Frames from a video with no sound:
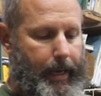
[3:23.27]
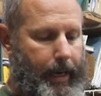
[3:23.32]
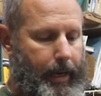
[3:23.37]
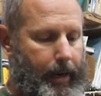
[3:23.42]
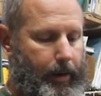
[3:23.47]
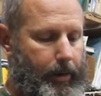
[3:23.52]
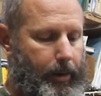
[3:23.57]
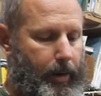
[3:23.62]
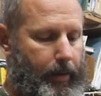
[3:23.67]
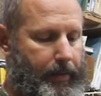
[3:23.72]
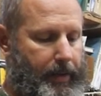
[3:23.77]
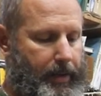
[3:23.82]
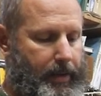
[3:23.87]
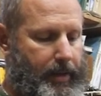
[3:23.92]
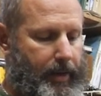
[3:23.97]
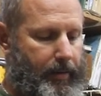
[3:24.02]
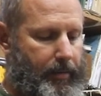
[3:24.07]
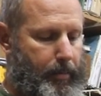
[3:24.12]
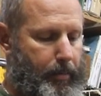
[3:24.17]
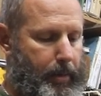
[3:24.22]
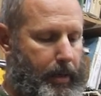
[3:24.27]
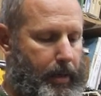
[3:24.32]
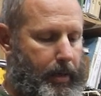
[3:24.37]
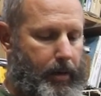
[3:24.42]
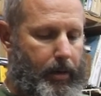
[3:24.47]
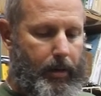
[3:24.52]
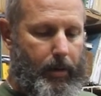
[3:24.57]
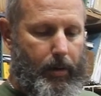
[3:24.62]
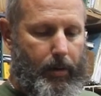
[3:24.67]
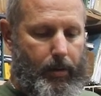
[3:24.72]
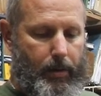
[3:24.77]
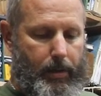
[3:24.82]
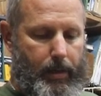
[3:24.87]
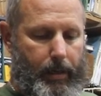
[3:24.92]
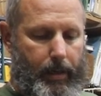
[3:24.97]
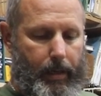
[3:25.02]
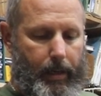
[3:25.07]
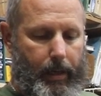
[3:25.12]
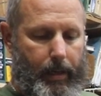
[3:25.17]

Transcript: don't know if it's even been used.